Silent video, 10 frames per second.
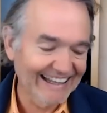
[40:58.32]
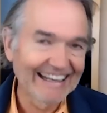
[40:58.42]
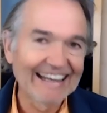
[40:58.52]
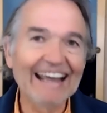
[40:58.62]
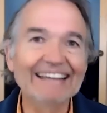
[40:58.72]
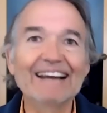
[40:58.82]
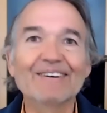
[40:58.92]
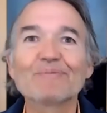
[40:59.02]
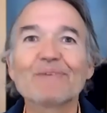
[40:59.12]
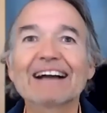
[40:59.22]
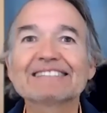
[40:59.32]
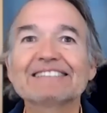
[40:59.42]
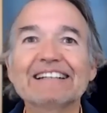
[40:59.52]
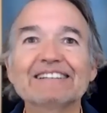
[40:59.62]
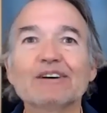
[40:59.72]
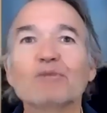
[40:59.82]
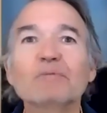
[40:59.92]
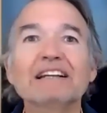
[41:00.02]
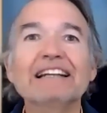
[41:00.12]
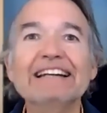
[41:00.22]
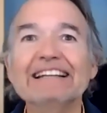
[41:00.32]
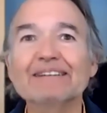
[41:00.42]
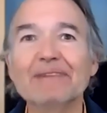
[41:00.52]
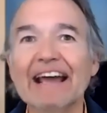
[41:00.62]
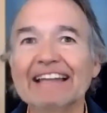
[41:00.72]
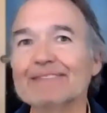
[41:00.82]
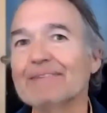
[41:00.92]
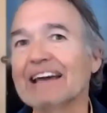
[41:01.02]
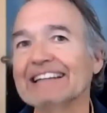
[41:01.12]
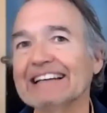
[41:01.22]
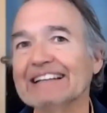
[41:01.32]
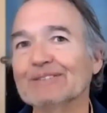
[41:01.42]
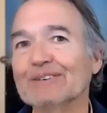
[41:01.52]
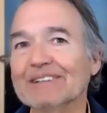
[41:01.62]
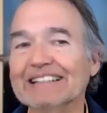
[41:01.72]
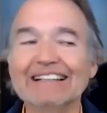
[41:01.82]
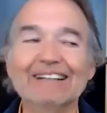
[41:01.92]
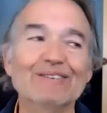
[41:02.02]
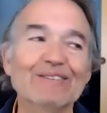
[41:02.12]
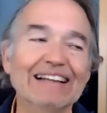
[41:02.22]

and they were practicing the woman leading the man, the man leading the woman, and the woman,